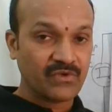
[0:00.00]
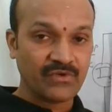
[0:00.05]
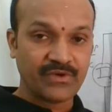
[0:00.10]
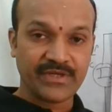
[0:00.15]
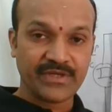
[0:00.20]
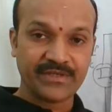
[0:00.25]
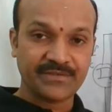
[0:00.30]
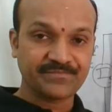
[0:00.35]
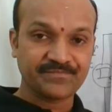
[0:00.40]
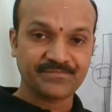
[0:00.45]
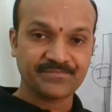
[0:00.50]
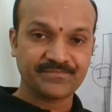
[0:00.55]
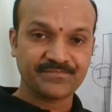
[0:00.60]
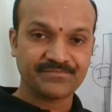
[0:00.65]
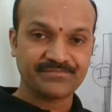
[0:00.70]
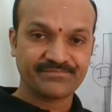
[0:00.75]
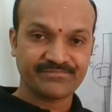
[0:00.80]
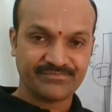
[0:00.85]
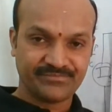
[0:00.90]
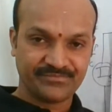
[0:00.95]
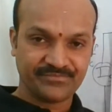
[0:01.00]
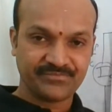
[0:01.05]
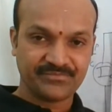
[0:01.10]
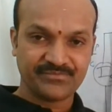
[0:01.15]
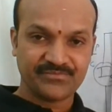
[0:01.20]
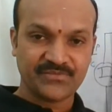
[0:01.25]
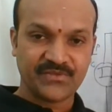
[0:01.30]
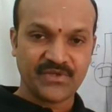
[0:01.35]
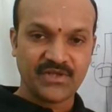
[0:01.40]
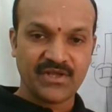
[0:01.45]
Okay,
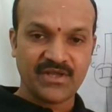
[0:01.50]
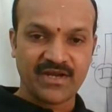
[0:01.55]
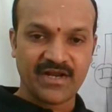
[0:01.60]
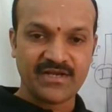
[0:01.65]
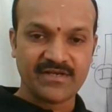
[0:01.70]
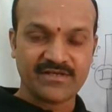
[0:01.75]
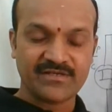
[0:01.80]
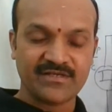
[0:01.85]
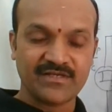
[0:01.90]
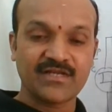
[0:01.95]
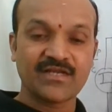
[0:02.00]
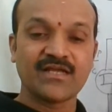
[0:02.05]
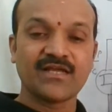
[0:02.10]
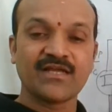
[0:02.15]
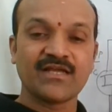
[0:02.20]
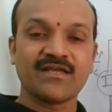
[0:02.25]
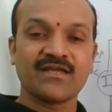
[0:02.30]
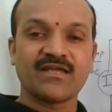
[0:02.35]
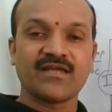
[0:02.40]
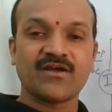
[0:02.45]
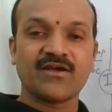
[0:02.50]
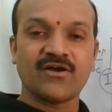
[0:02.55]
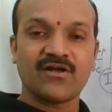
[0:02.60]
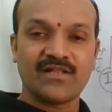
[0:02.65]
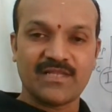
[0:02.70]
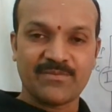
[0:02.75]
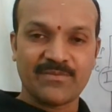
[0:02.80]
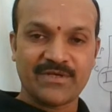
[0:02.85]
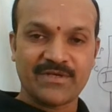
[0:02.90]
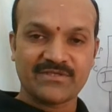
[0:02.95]
right?
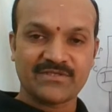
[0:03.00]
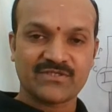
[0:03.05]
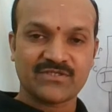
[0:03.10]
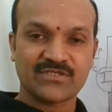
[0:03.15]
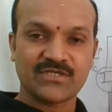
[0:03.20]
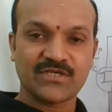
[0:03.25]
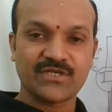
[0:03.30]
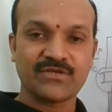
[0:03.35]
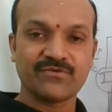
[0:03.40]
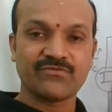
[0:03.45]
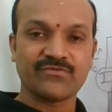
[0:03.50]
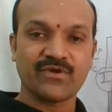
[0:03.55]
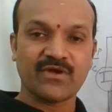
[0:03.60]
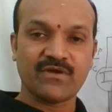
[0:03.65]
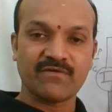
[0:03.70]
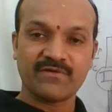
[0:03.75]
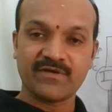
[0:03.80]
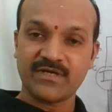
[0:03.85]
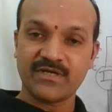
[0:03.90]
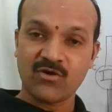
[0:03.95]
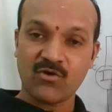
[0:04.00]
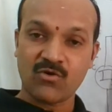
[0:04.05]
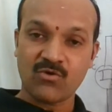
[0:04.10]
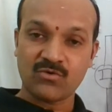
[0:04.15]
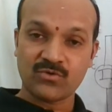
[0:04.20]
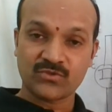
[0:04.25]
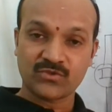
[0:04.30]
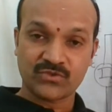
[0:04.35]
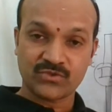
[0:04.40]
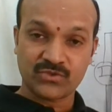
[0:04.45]
All the best. If you have any
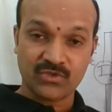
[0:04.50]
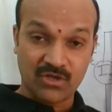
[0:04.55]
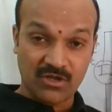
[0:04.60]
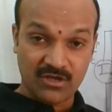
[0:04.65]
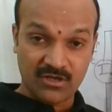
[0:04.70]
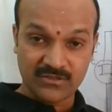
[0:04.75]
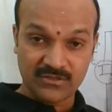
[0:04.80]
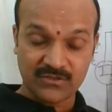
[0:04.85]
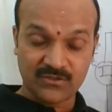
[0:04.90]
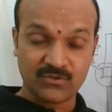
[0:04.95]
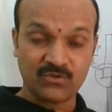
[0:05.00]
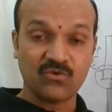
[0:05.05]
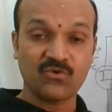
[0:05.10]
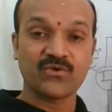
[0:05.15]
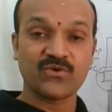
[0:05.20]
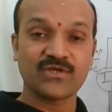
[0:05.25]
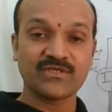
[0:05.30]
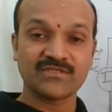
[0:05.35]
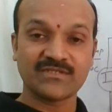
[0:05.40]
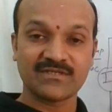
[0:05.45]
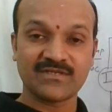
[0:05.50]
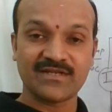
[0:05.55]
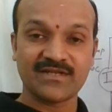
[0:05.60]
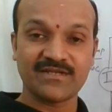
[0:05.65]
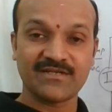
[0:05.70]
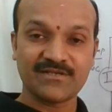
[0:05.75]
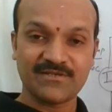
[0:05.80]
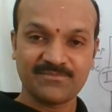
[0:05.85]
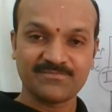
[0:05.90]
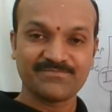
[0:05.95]
doubts, ask. Don't
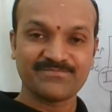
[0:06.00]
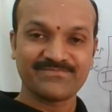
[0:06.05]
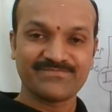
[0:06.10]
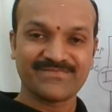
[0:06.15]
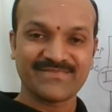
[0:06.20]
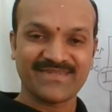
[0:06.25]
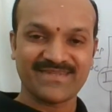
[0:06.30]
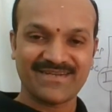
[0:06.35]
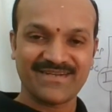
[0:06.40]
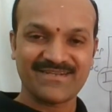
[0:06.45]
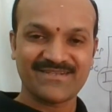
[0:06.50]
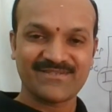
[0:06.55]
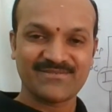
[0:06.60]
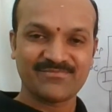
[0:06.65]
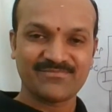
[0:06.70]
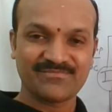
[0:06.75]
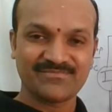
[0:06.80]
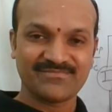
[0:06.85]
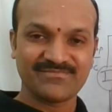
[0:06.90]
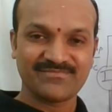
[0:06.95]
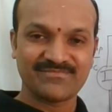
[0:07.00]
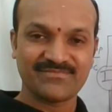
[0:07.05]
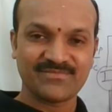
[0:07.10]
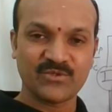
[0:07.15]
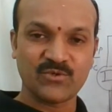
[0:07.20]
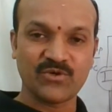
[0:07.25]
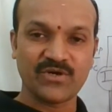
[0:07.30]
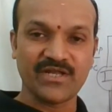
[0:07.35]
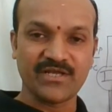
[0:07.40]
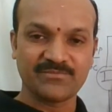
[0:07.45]
hesitate. right?
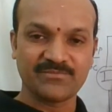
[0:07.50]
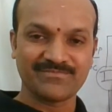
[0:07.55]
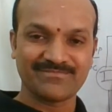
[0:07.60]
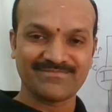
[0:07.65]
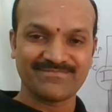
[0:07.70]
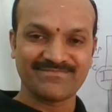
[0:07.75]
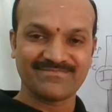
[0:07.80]
Good day.